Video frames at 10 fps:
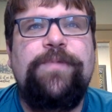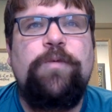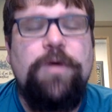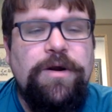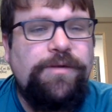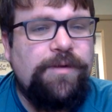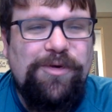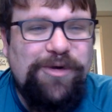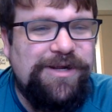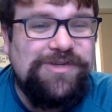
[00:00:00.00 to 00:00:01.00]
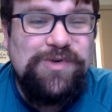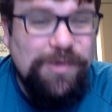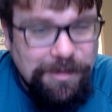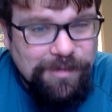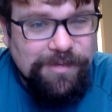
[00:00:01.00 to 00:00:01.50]
the word of the Lord is
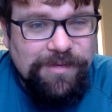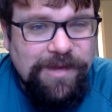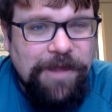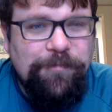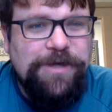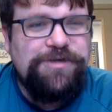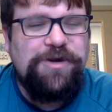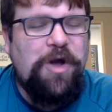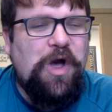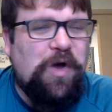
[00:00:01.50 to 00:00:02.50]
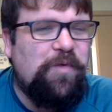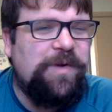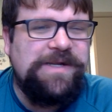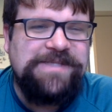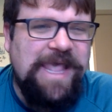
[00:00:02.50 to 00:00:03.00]
truth, and we should
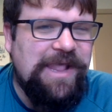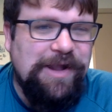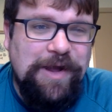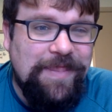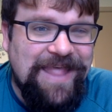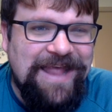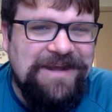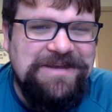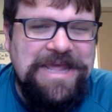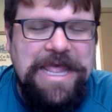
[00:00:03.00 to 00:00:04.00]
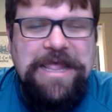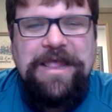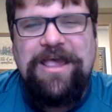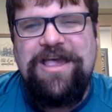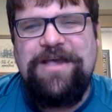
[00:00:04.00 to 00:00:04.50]
always hang on that.
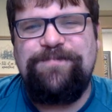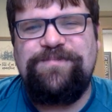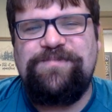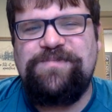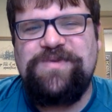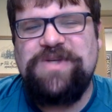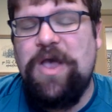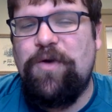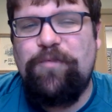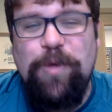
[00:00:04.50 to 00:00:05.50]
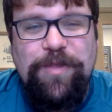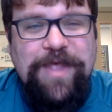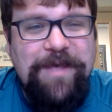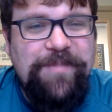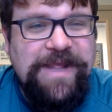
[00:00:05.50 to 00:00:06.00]
Um, so, with
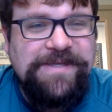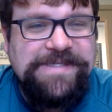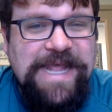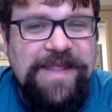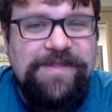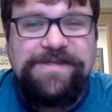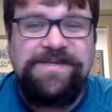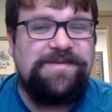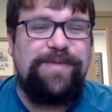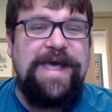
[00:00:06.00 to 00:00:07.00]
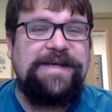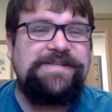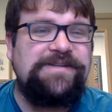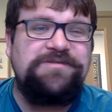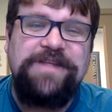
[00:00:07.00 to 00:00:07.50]
that being said, this is a
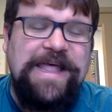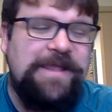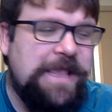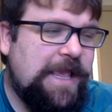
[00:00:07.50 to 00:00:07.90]
passage that